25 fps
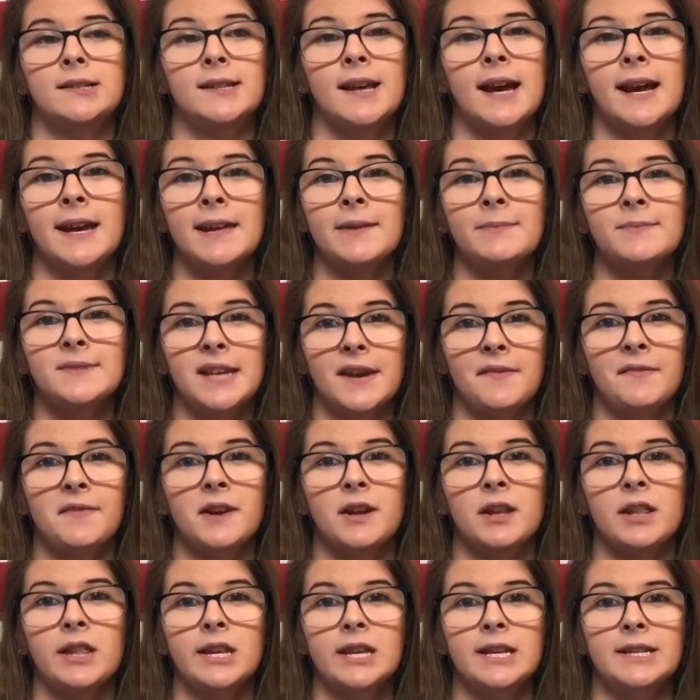I am
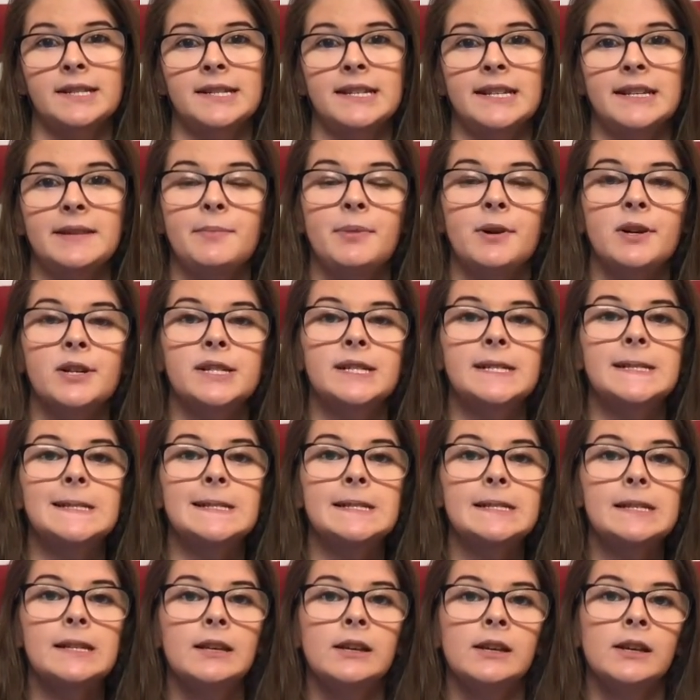definitely a tea
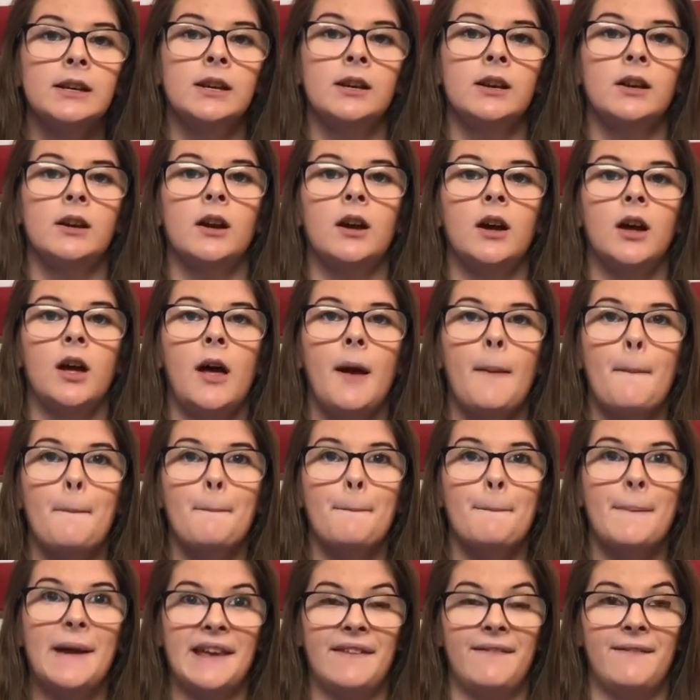person.
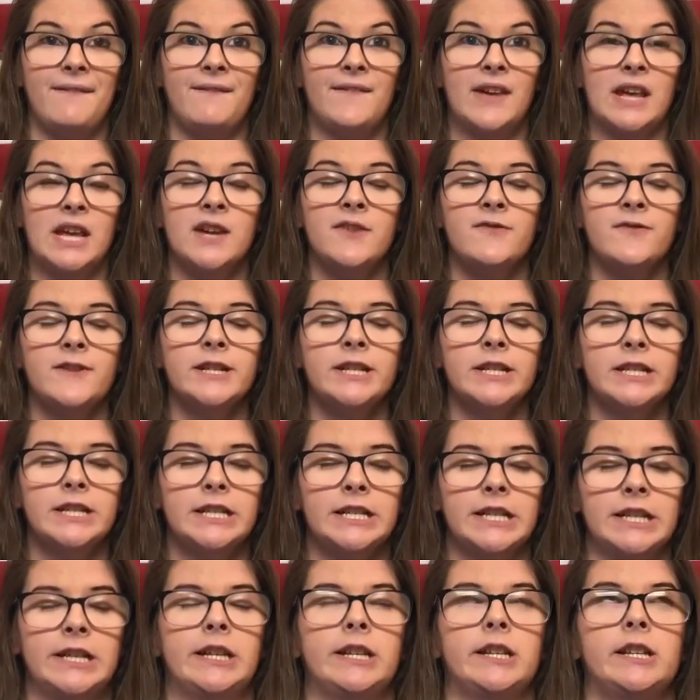Um, my favorite
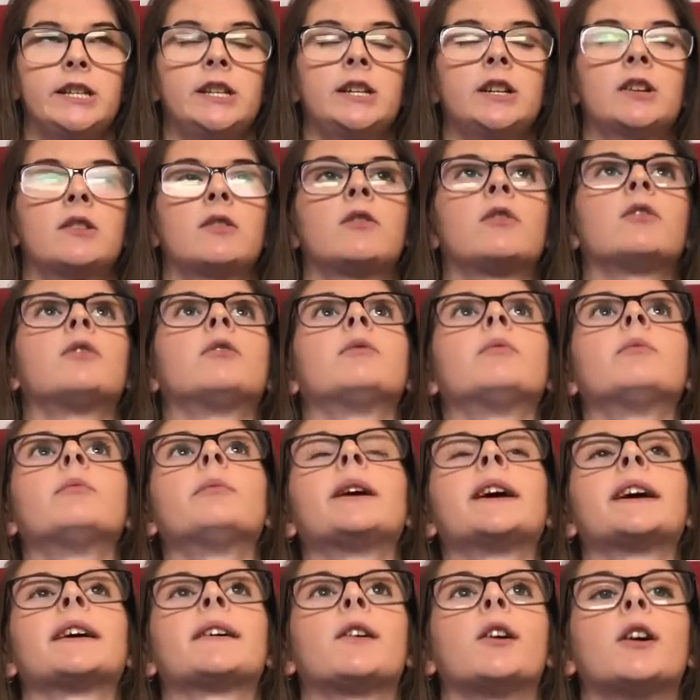tea, oh
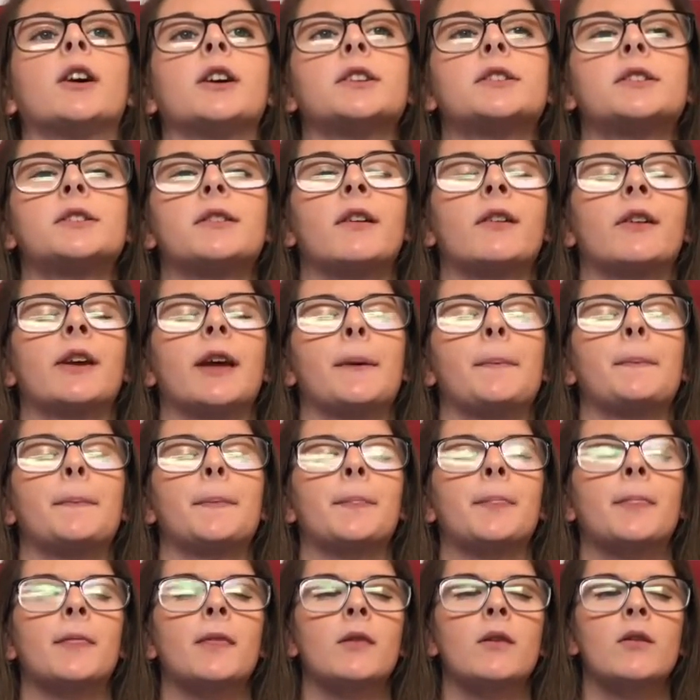my gosh, okay.
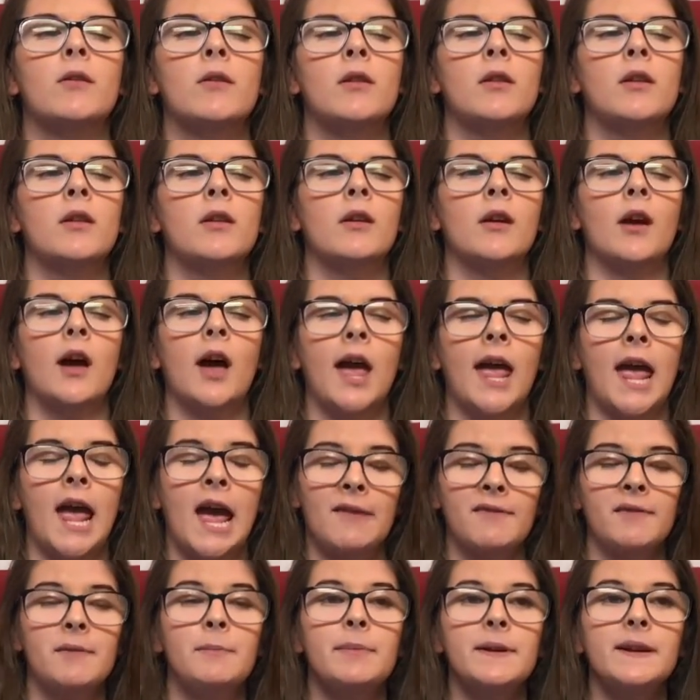I
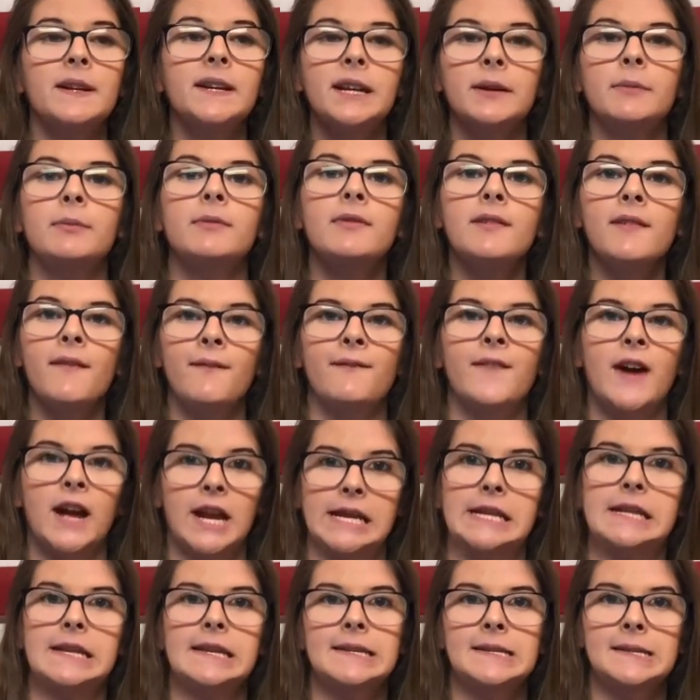haven't been able to
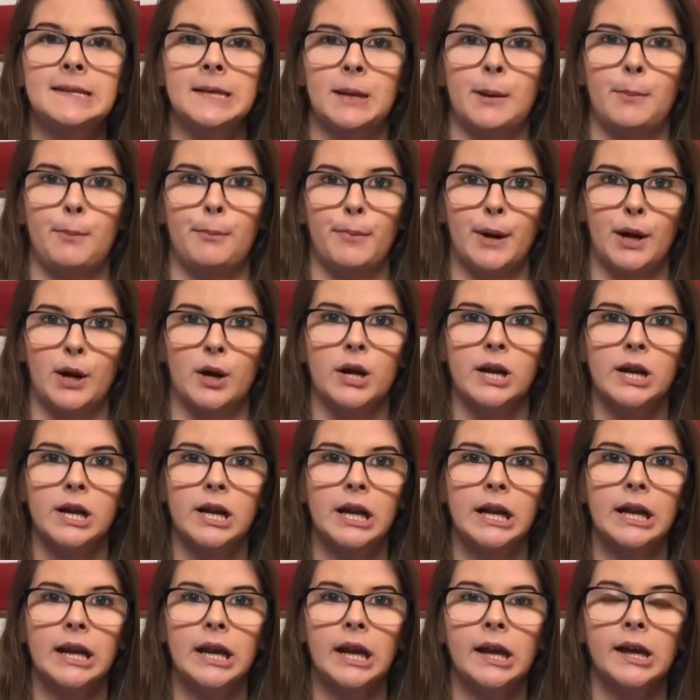find this in
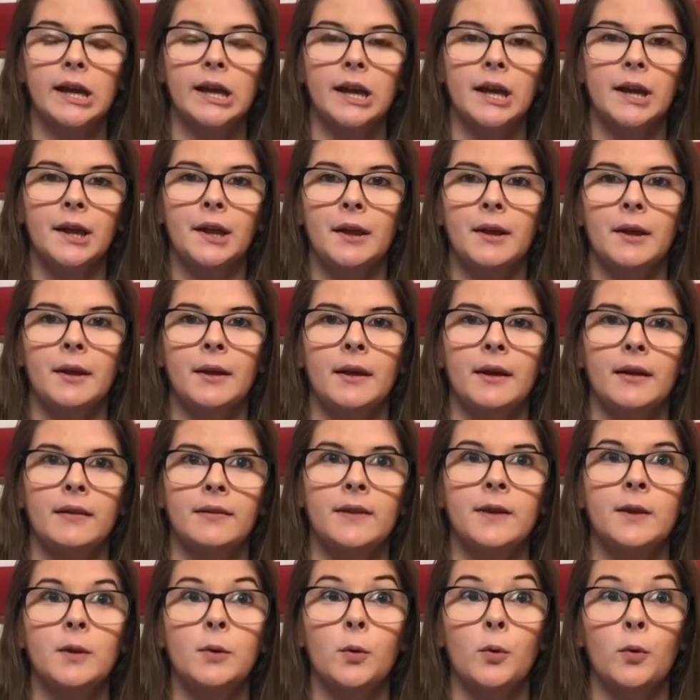America yet.
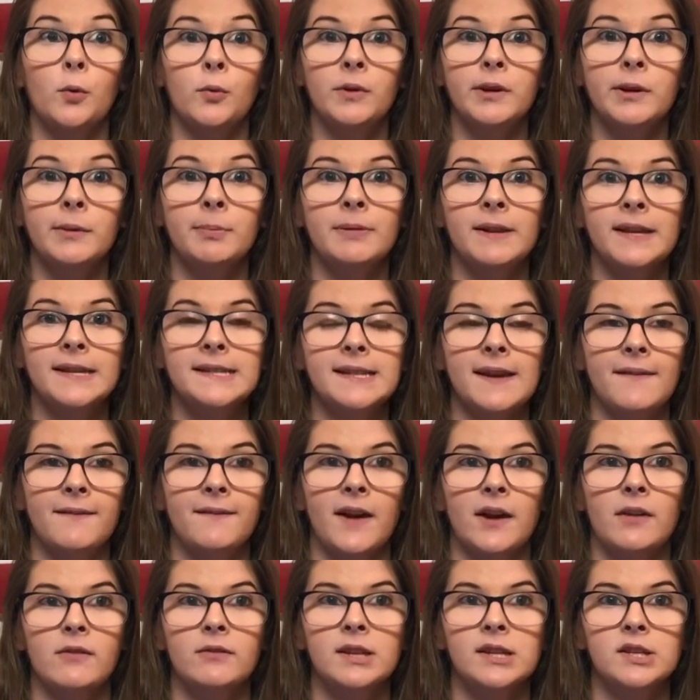The only place I
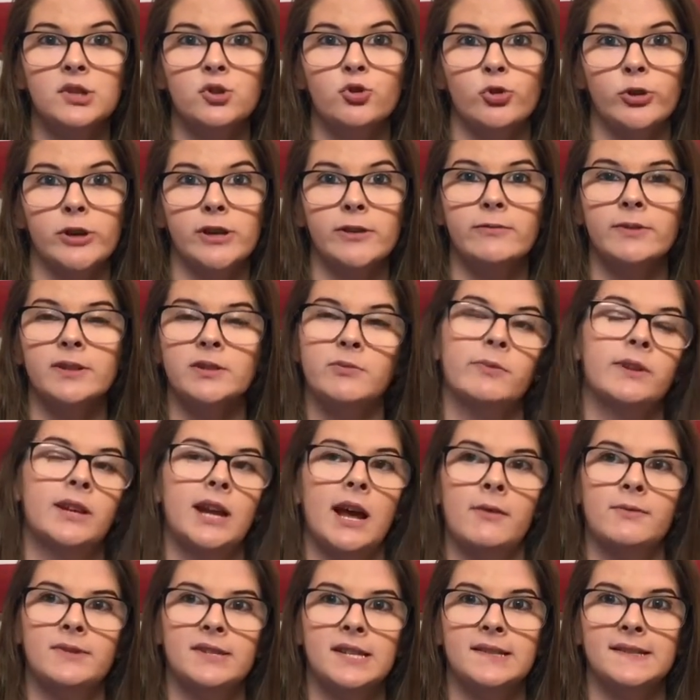found this drink was when
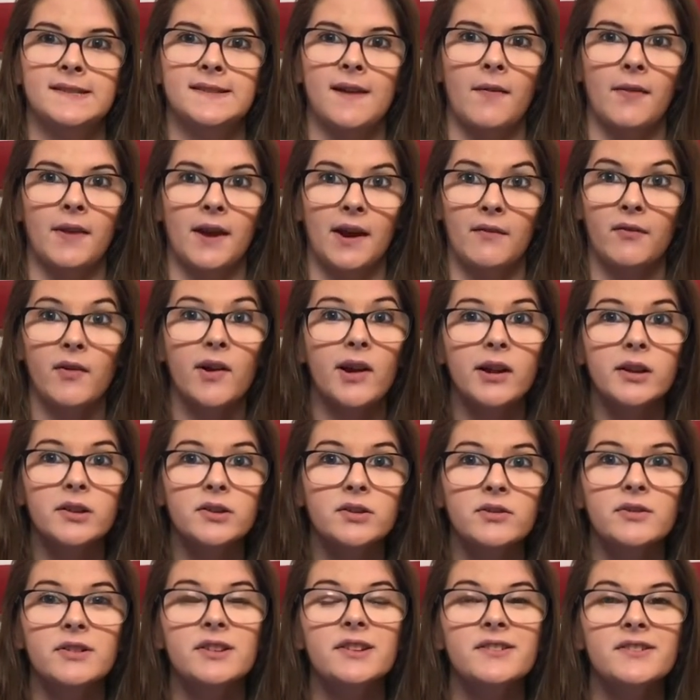I was in South Africa
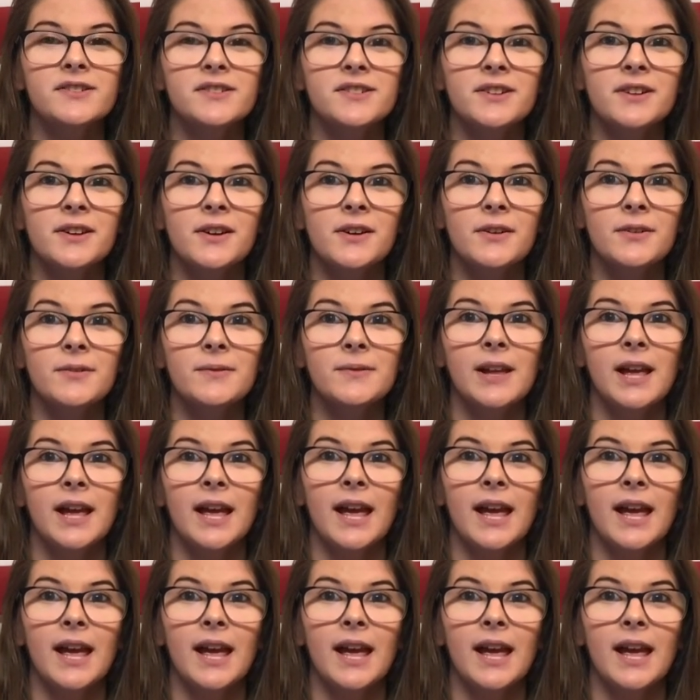two years ago,